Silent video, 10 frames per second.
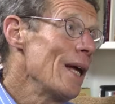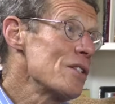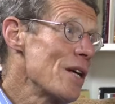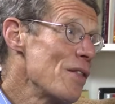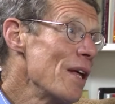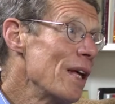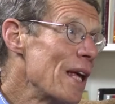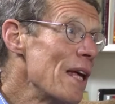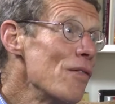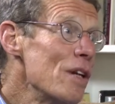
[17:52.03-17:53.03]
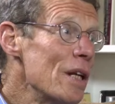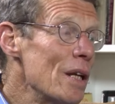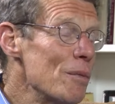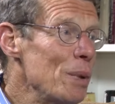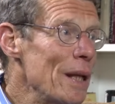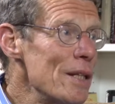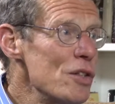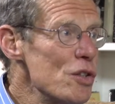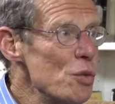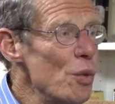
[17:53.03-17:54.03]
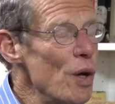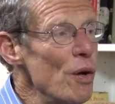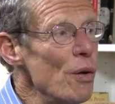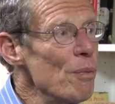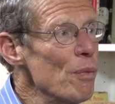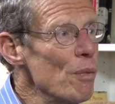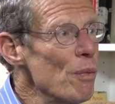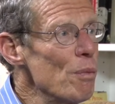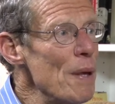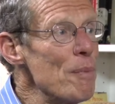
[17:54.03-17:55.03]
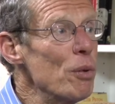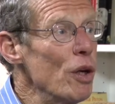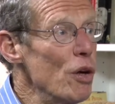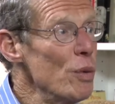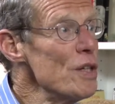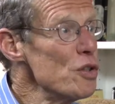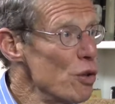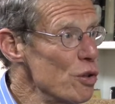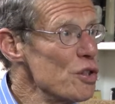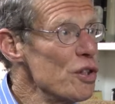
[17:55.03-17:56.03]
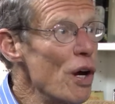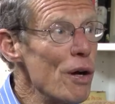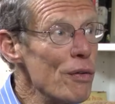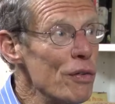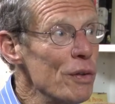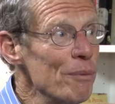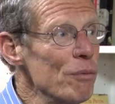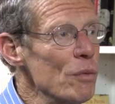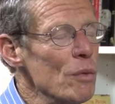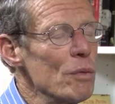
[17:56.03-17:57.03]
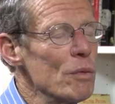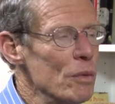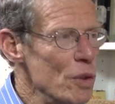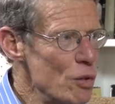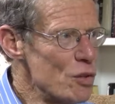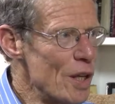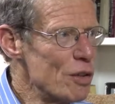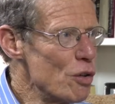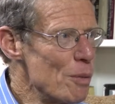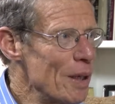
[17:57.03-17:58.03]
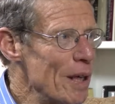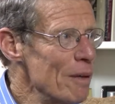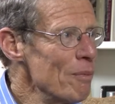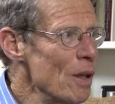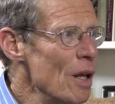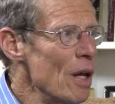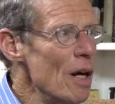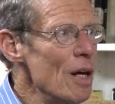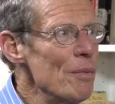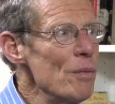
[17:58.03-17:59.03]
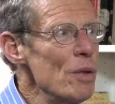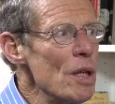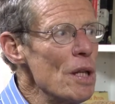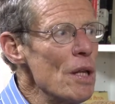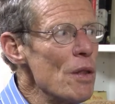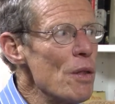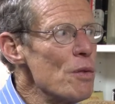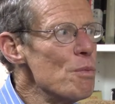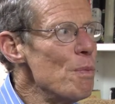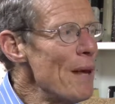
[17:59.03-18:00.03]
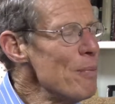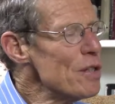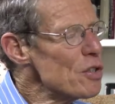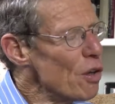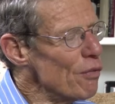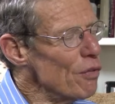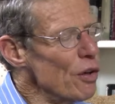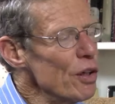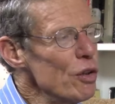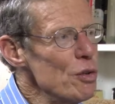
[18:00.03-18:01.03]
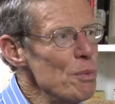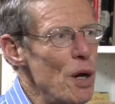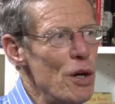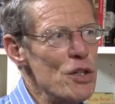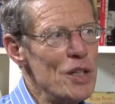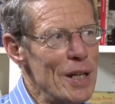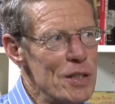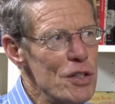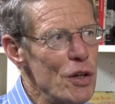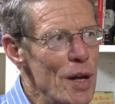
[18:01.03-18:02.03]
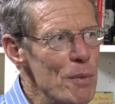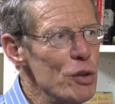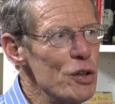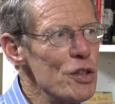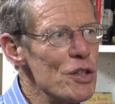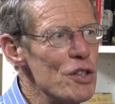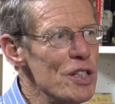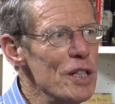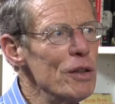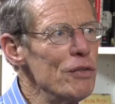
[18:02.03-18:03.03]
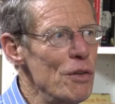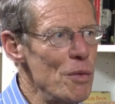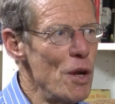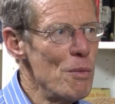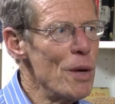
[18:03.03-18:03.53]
Yes, I think even in places where people are resource starved, to use that term again. Yeah. Um, babies are very good parasites. They're able to steal from their